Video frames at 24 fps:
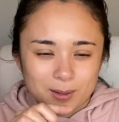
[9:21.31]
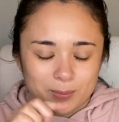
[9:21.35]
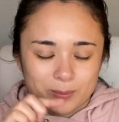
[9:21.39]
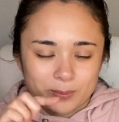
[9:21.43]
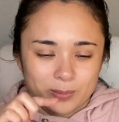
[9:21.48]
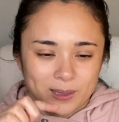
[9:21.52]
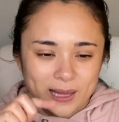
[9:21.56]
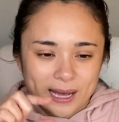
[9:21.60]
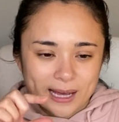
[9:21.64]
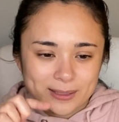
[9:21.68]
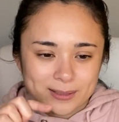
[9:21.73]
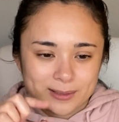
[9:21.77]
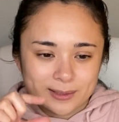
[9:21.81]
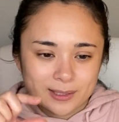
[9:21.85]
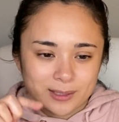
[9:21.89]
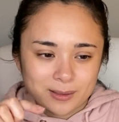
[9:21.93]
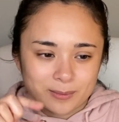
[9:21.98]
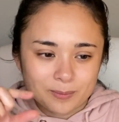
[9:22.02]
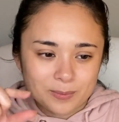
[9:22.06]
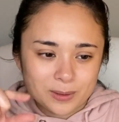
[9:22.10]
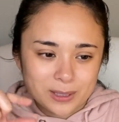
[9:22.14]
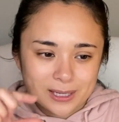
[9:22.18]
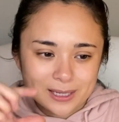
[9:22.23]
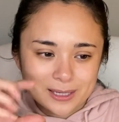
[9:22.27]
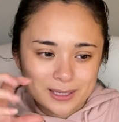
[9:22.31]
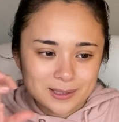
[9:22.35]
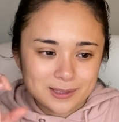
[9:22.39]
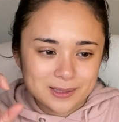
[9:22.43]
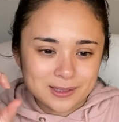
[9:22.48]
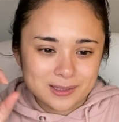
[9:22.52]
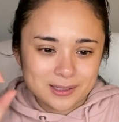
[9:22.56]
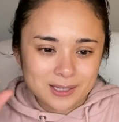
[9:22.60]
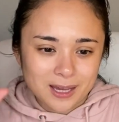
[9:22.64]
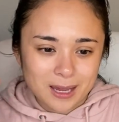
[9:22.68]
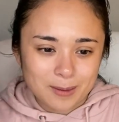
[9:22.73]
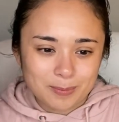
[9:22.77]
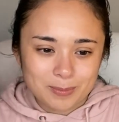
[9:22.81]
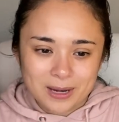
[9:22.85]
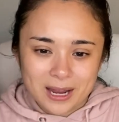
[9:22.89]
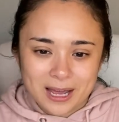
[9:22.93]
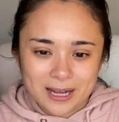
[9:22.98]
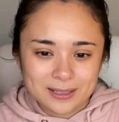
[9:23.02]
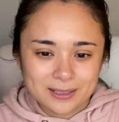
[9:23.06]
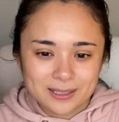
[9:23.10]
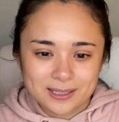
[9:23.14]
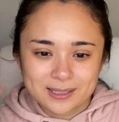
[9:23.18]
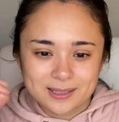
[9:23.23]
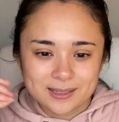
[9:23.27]
plastic beads type
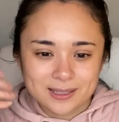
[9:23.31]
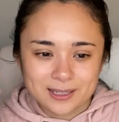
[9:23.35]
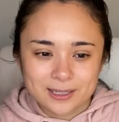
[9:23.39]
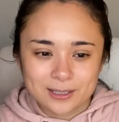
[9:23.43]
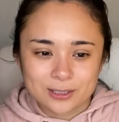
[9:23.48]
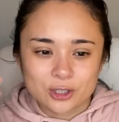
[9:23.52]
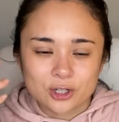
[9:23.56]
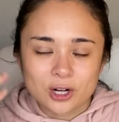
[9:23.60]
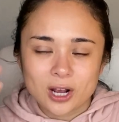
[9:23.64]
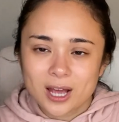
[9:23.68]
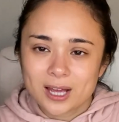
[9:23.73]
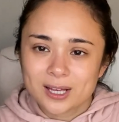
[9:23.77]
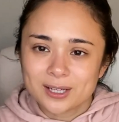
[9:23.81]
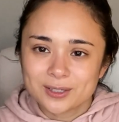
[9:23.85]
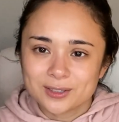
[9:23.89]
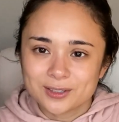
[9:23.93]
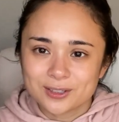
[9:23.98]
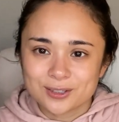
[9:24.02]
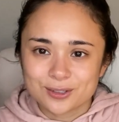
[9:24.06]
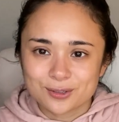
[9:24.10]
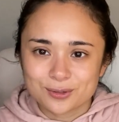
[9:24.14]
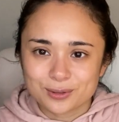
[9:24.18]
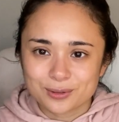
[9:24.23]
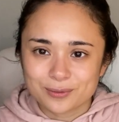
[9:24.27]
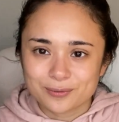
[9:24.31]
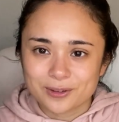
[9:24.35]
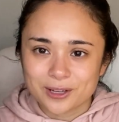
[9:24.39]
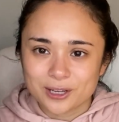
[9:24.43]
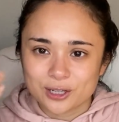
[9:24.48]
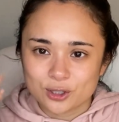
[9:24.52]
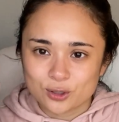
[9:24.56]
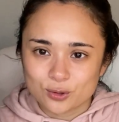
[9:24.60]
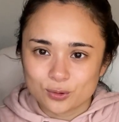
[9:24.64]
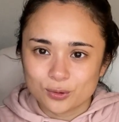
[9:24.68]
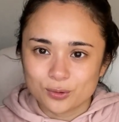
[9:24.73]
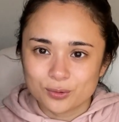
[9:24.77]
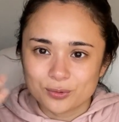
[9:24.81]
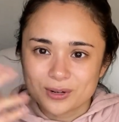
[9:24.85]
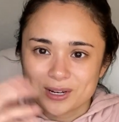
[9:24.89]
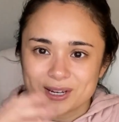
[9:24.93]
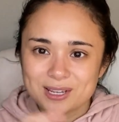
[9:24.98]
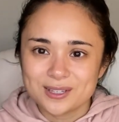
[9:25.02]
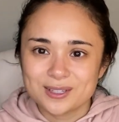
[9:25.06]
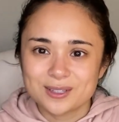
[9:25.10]
necklace, like a child's sort of like jewelry.